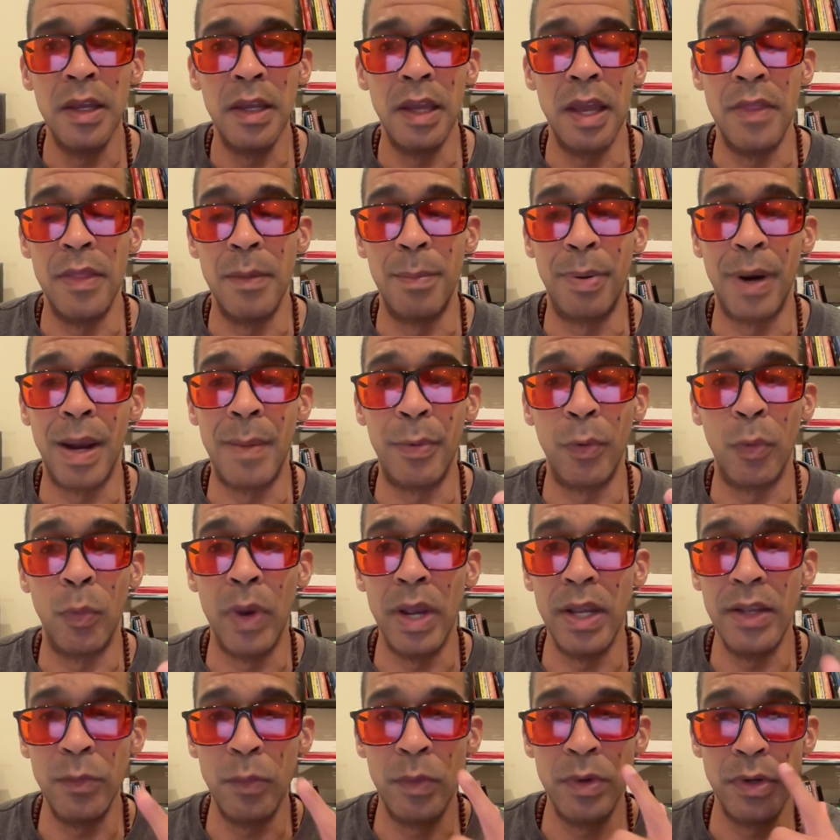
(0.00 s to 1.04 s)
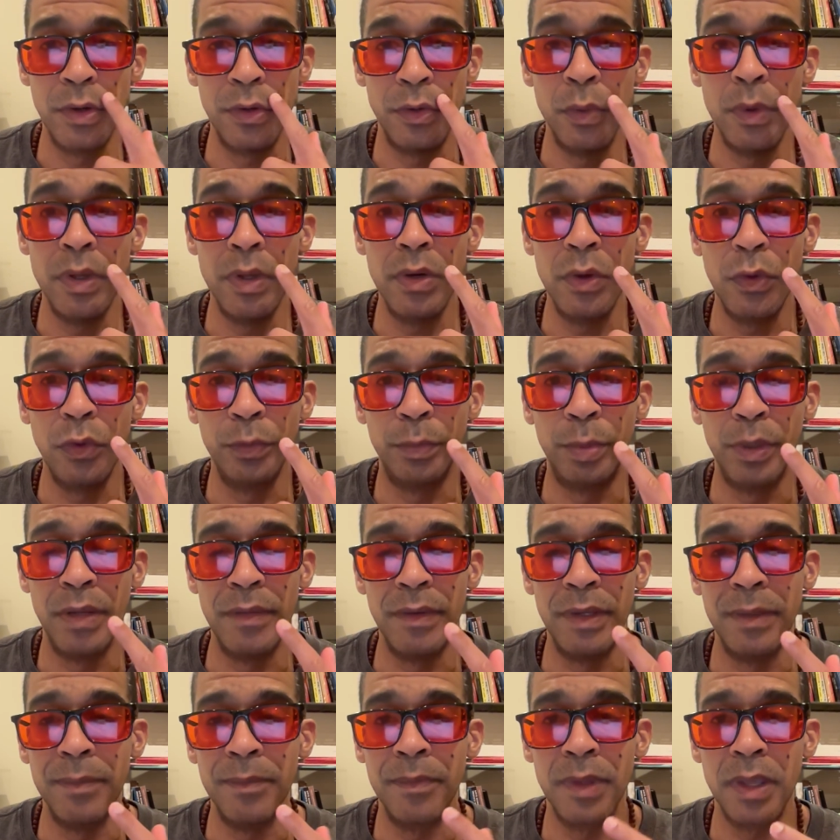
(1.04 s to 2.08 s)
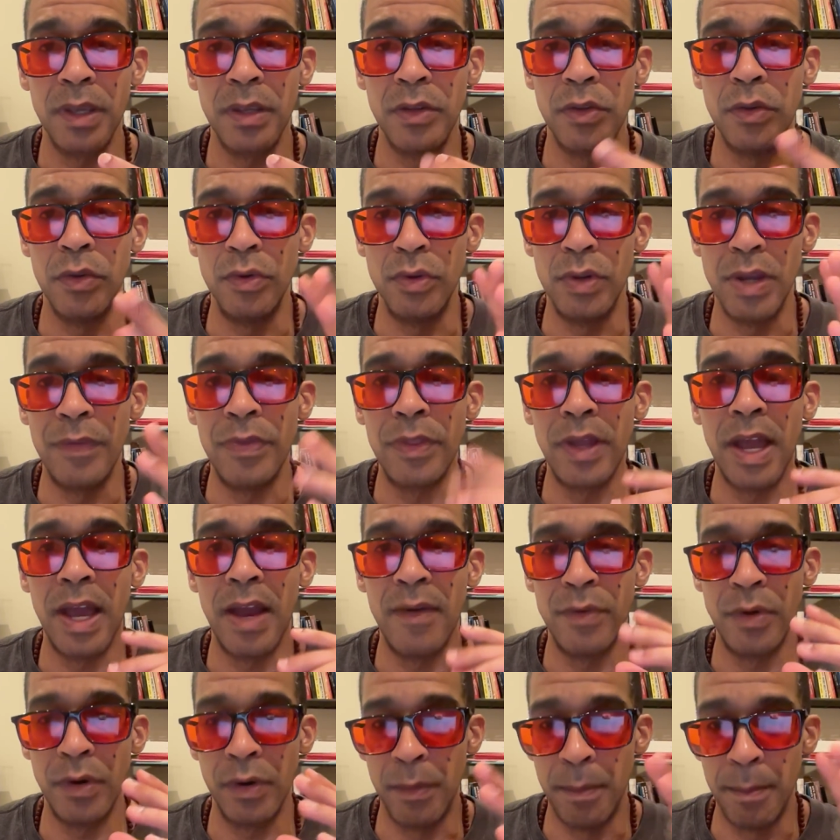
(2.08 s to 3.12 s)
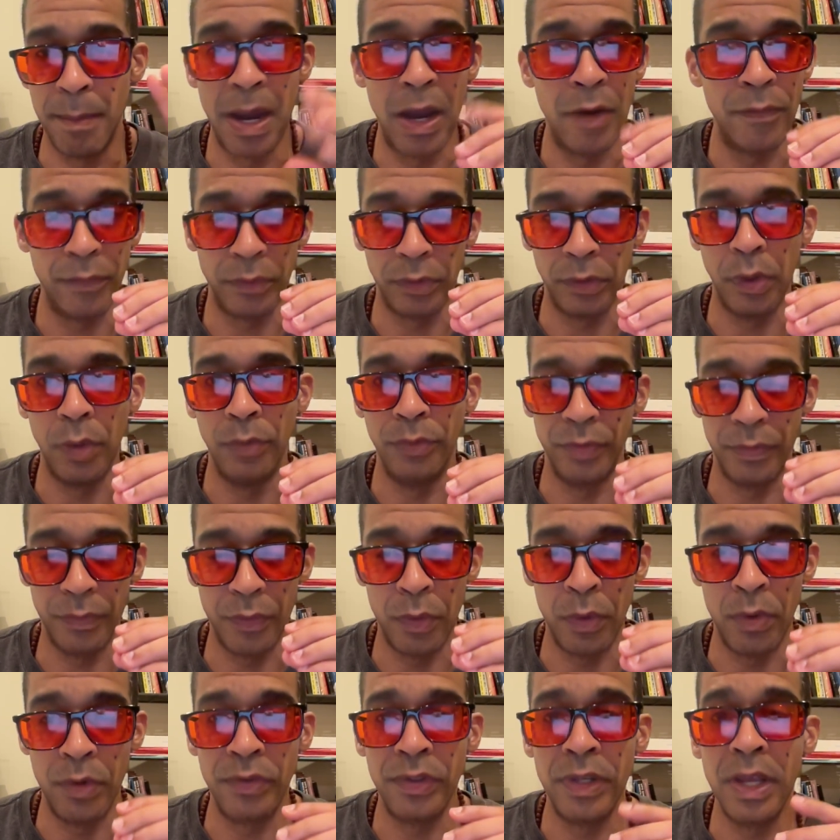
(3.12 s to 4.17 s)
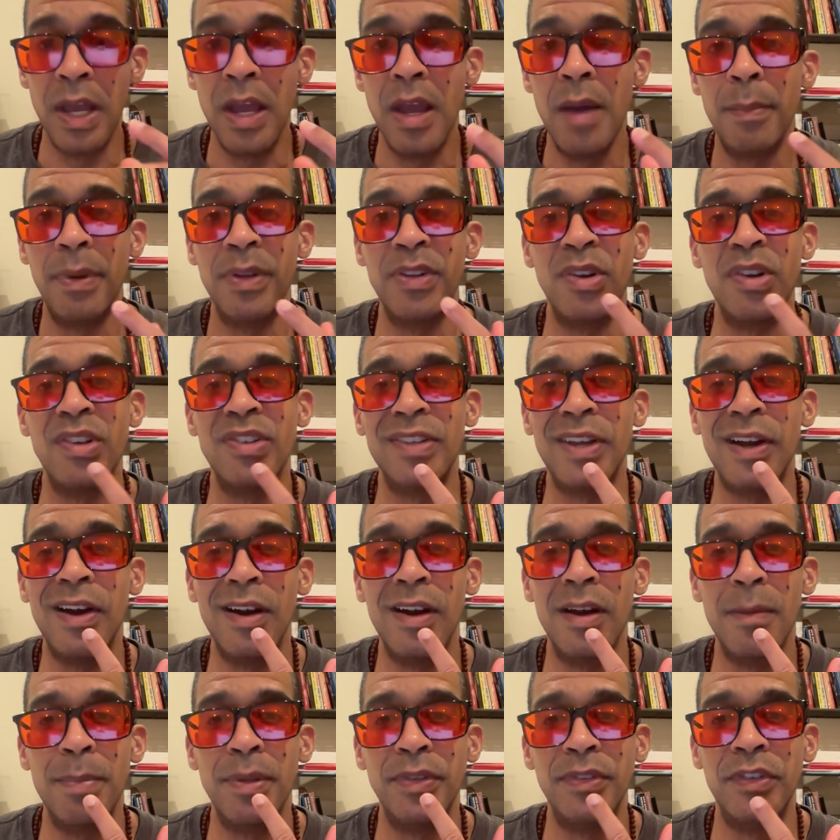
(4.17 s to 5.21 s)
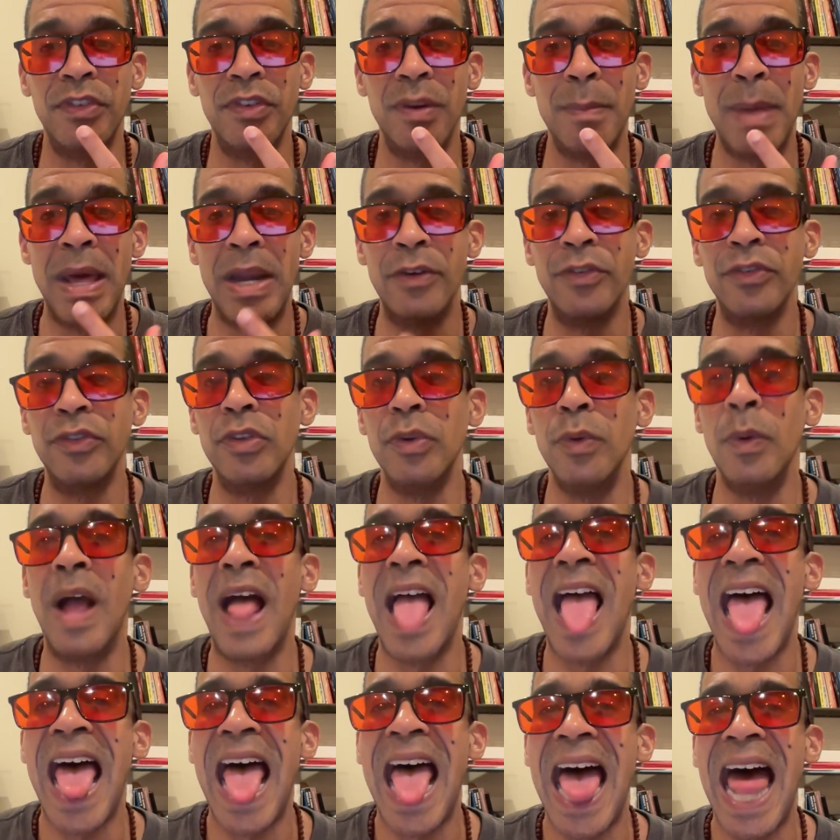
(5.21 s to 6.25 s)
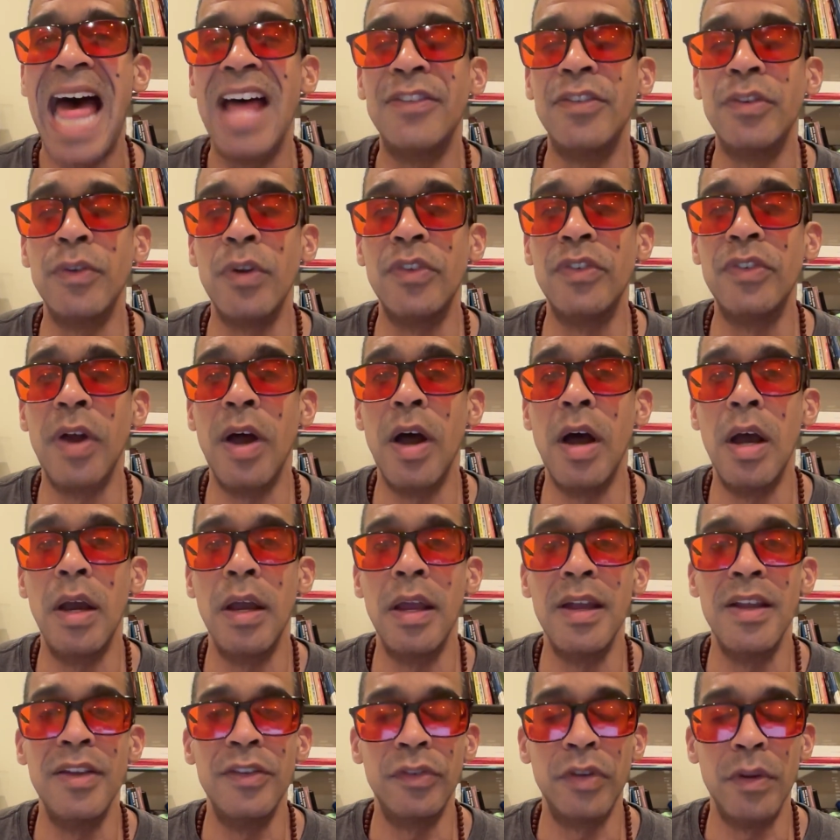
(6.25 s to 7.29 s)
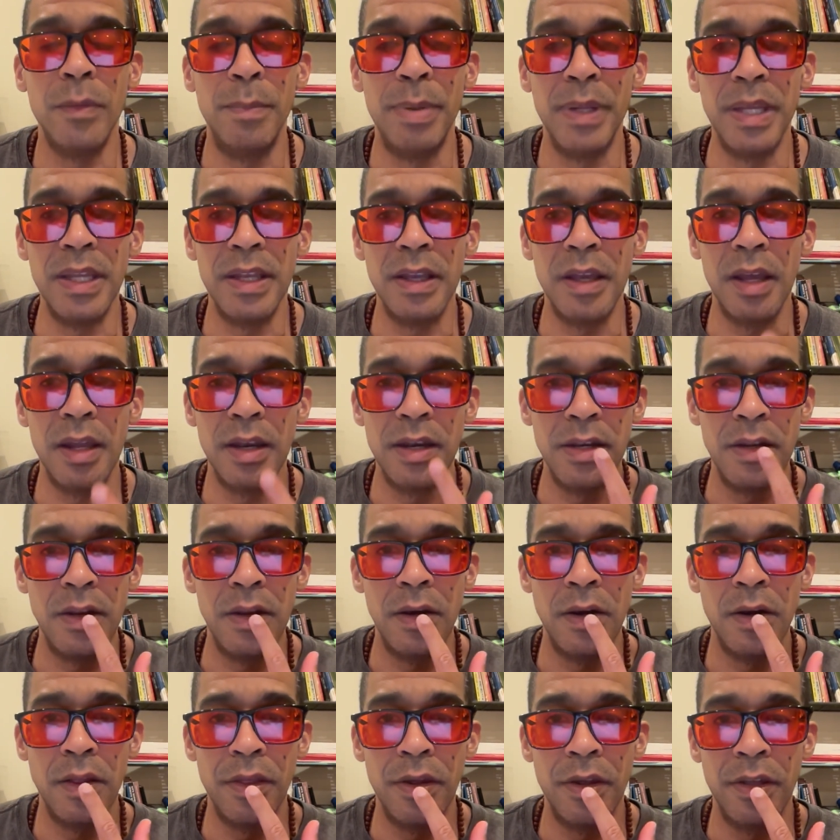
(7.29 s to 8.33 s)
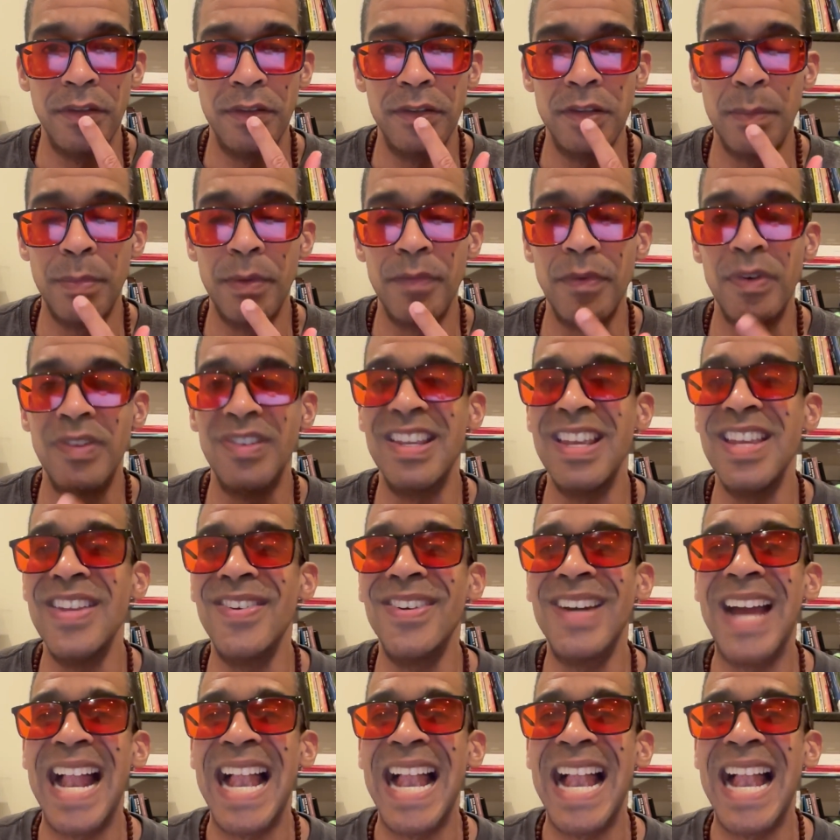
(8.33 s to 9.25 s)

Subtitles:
And the proper way when you're doing nose breathing, you have to have your mouth closed, of course, but your tongue position matters too. So your tongue should be near the tip of your teeth,